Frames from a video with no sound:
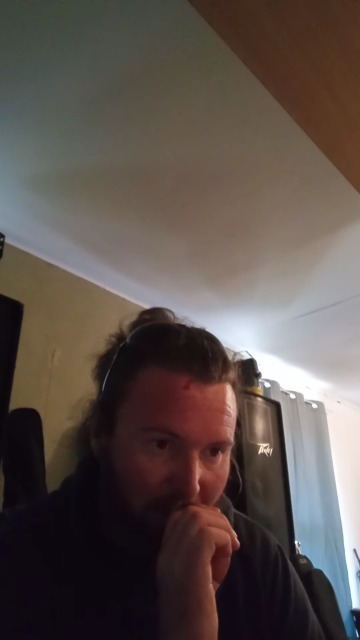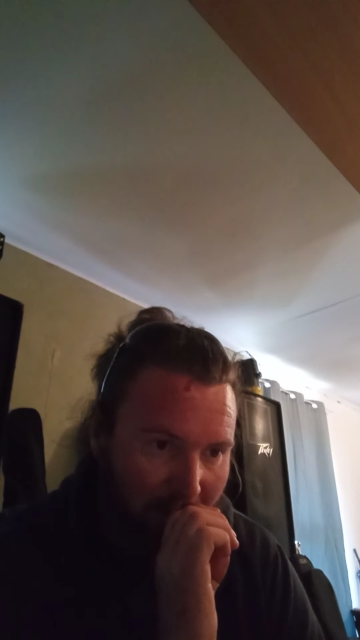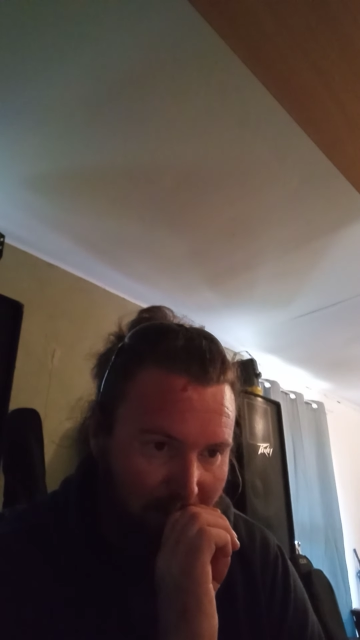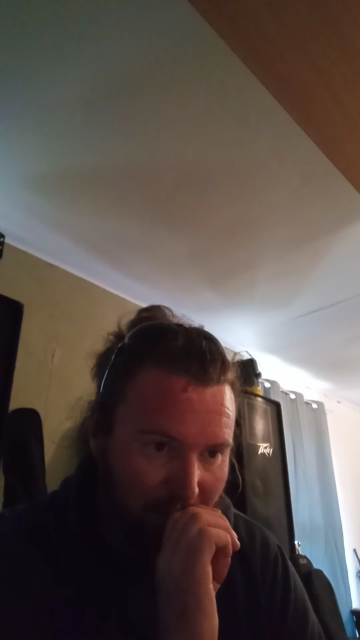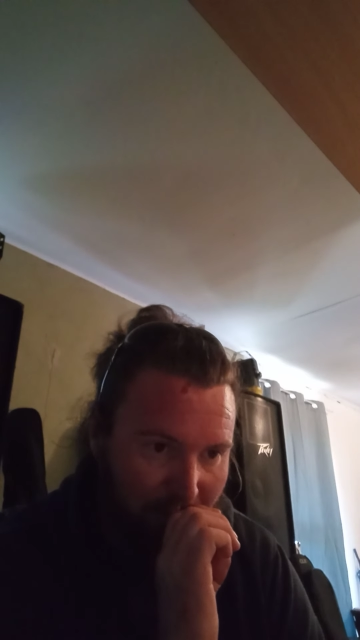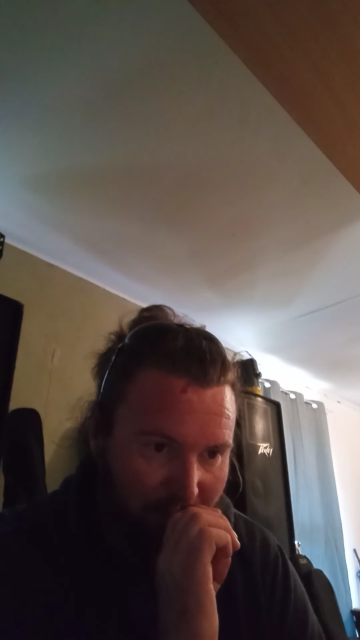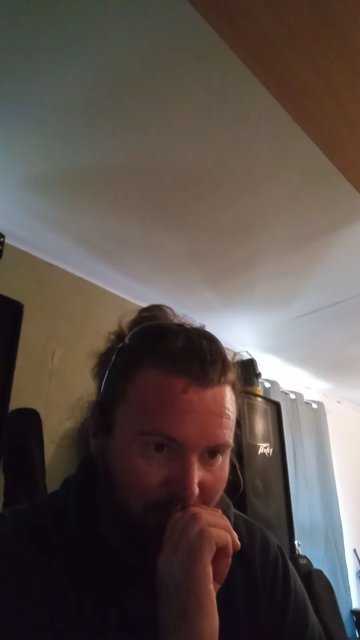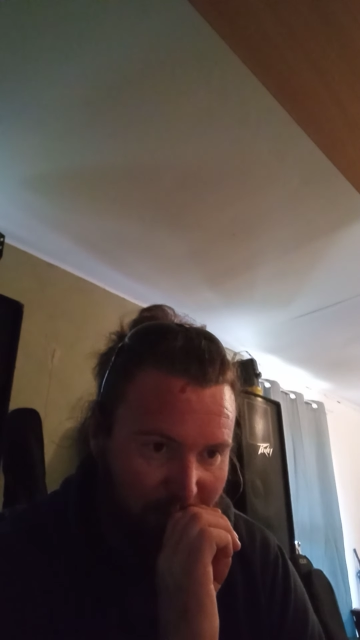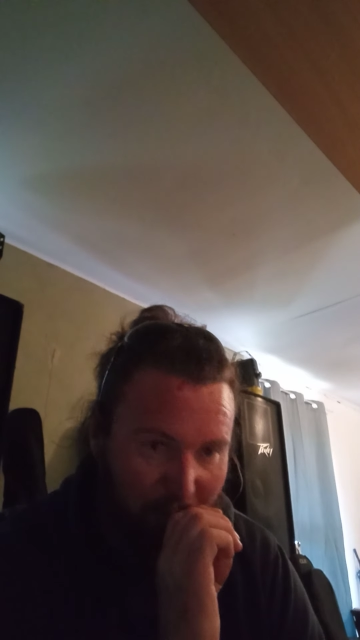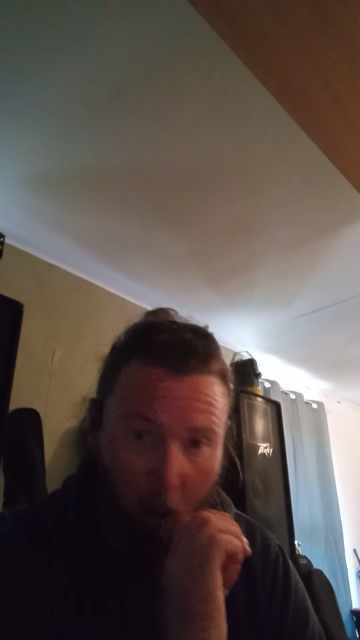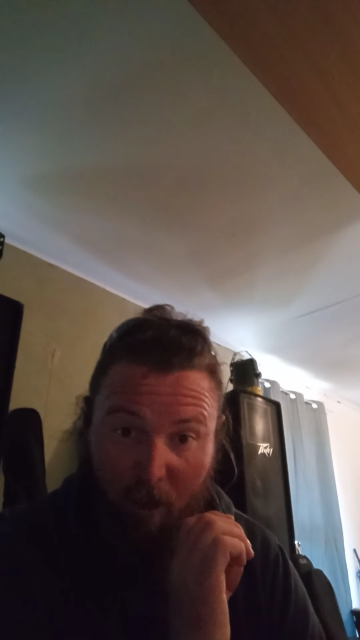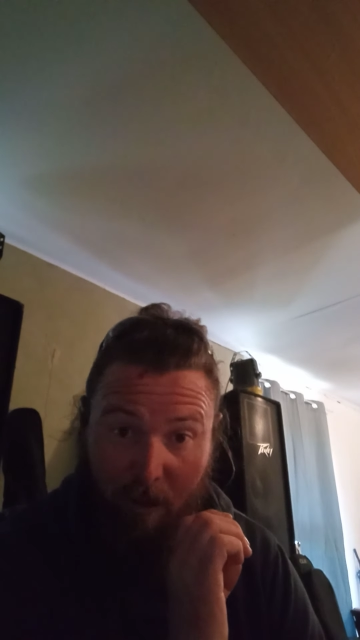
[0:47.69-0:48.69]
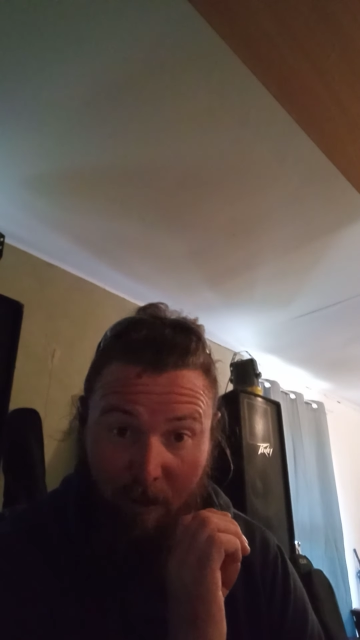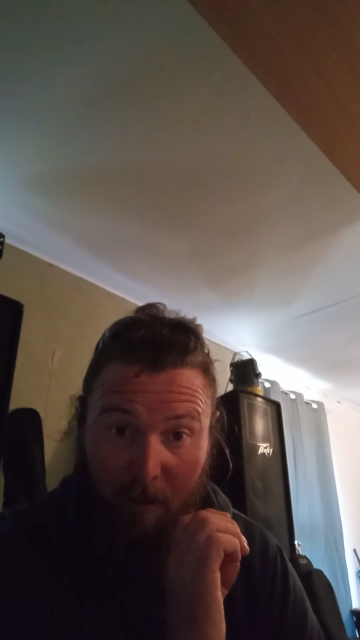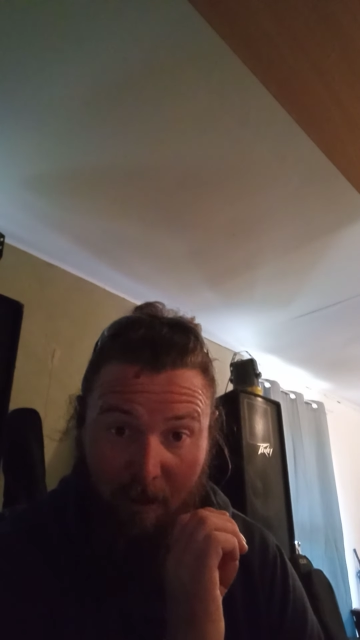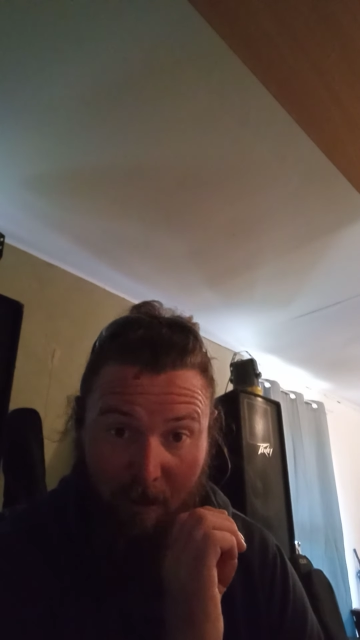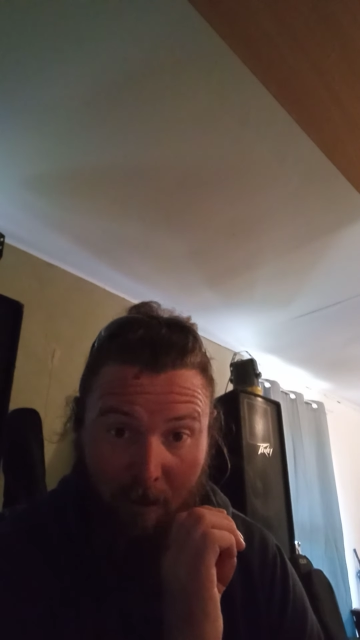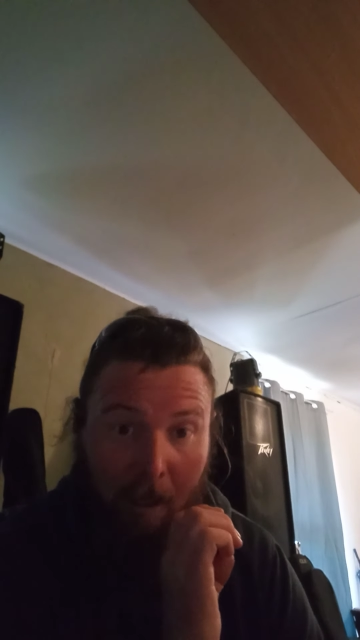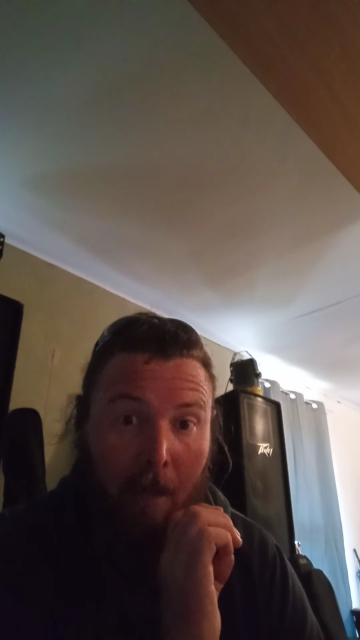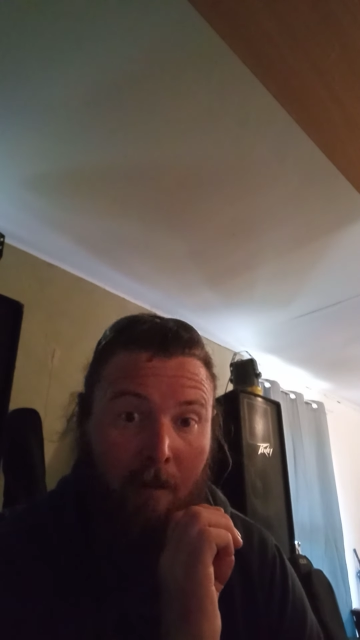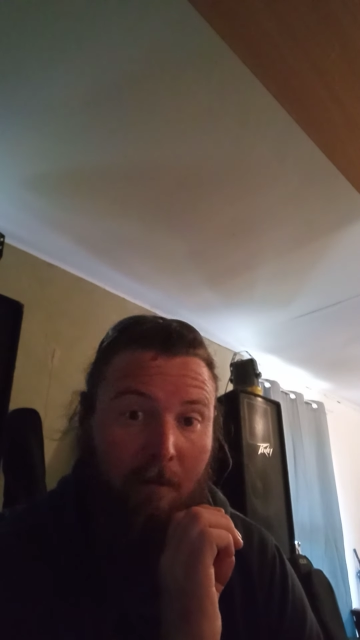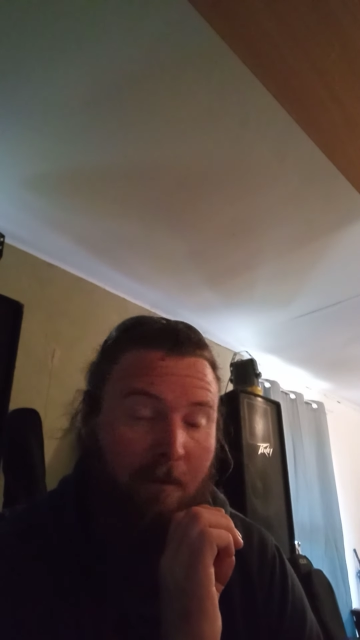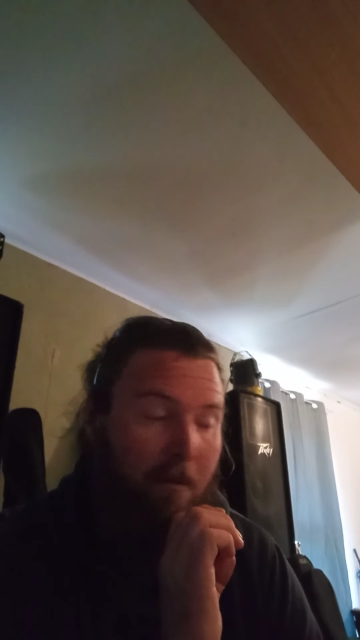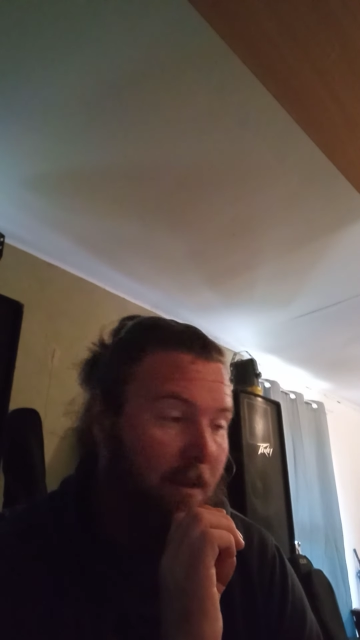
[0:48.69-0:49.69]
unfortunately, it
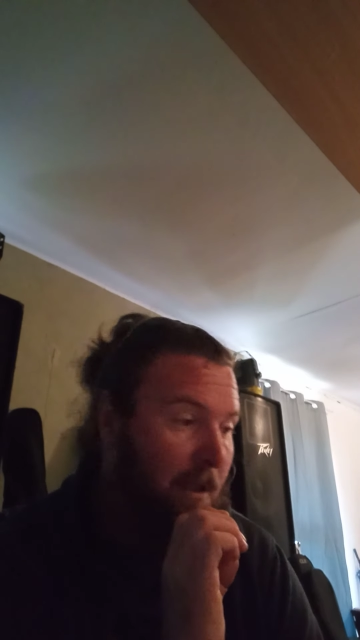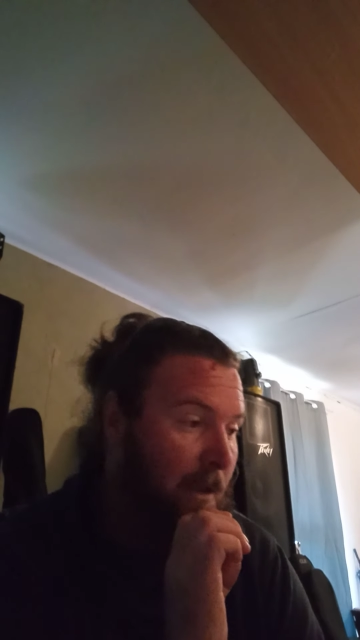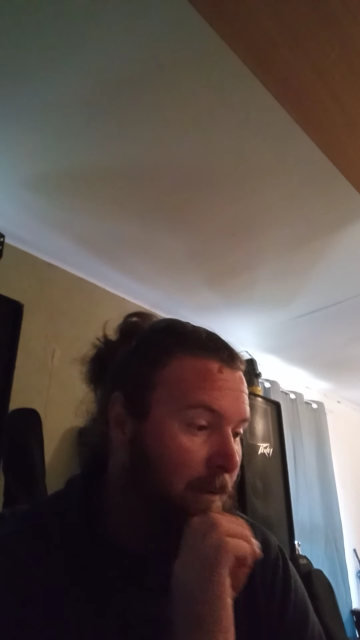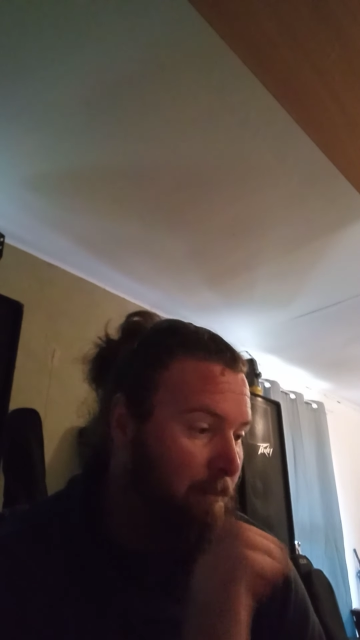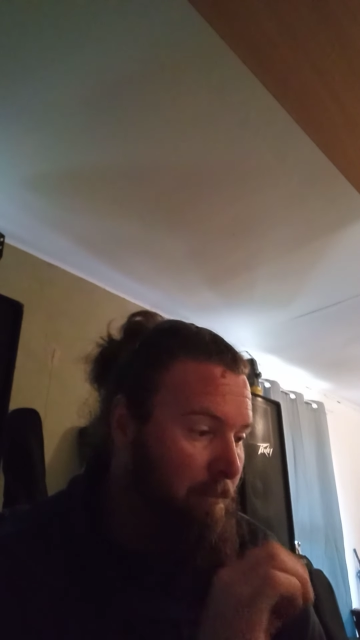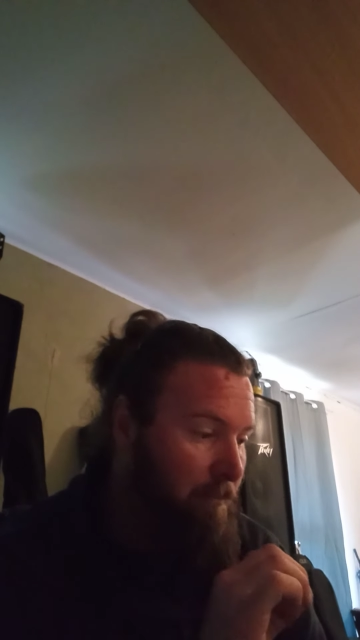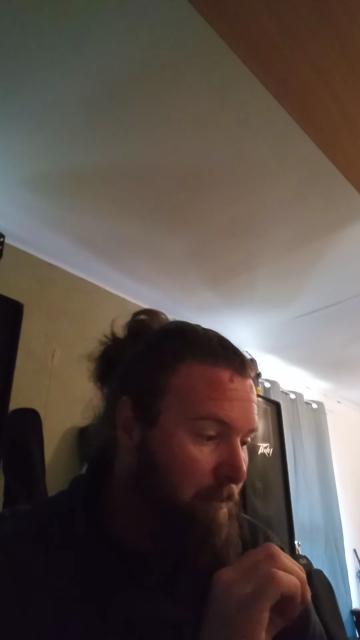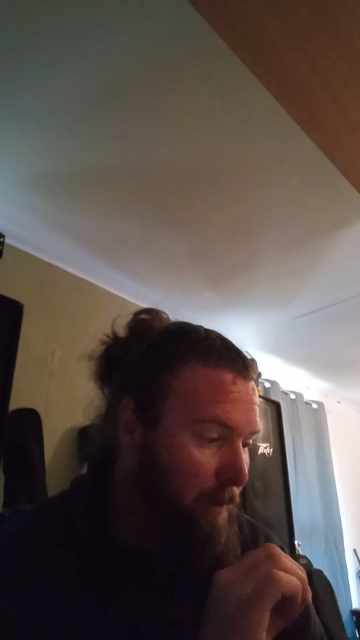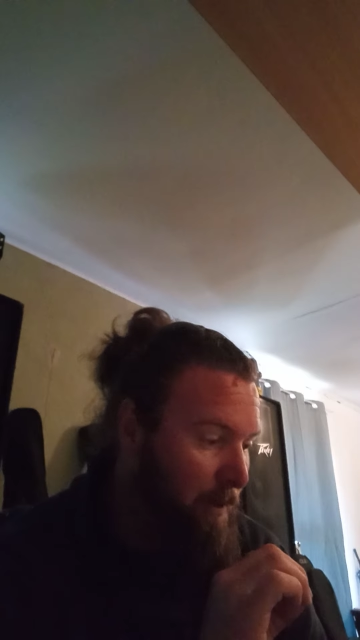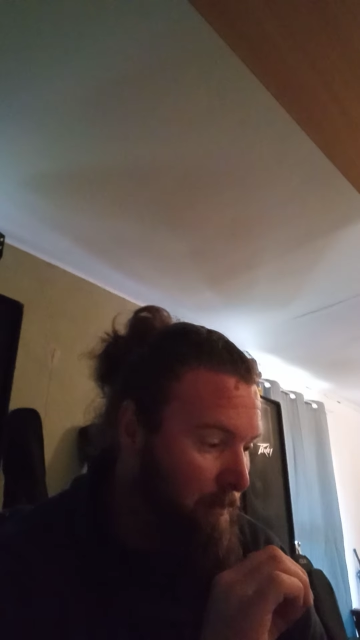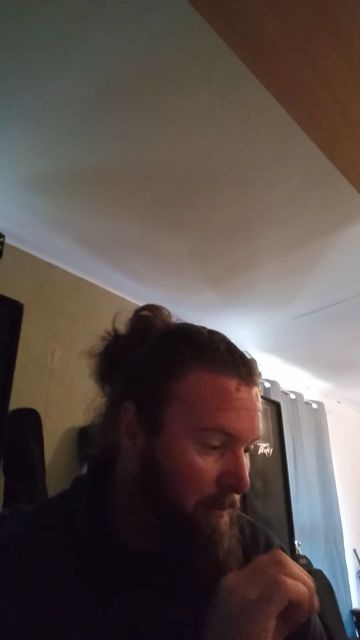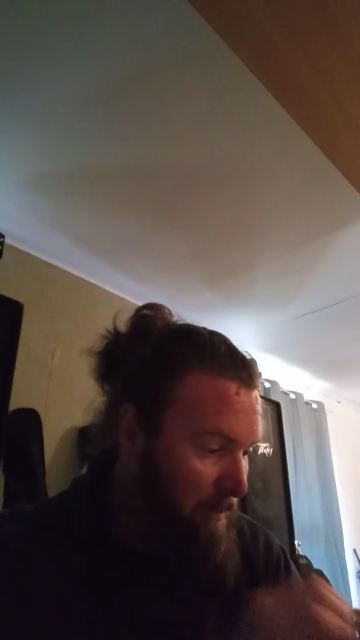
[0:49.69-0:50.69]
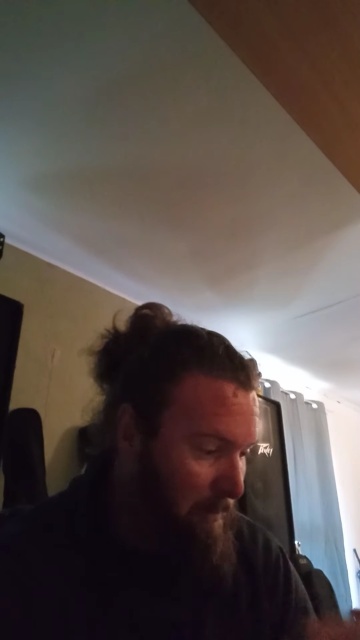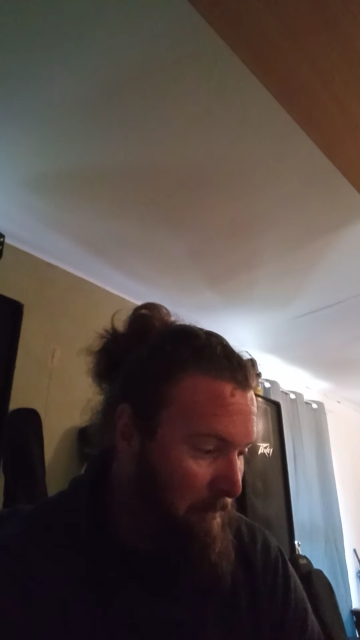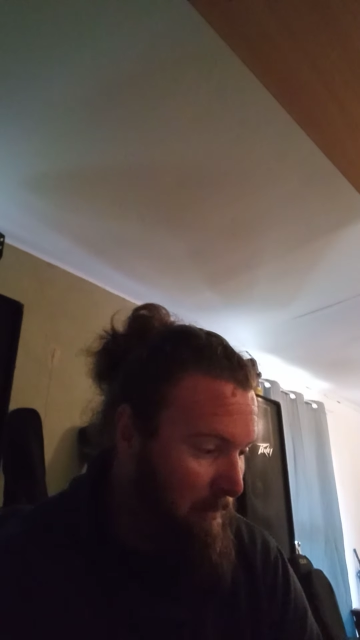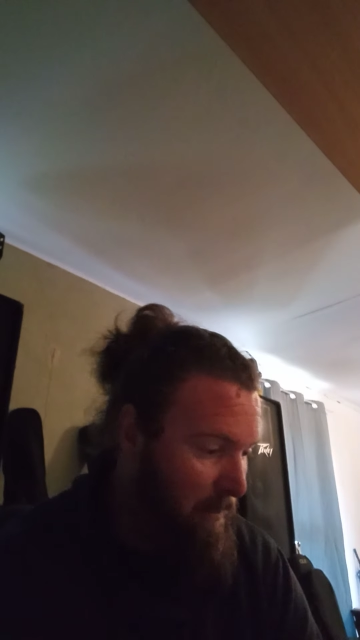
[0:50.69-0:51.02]
was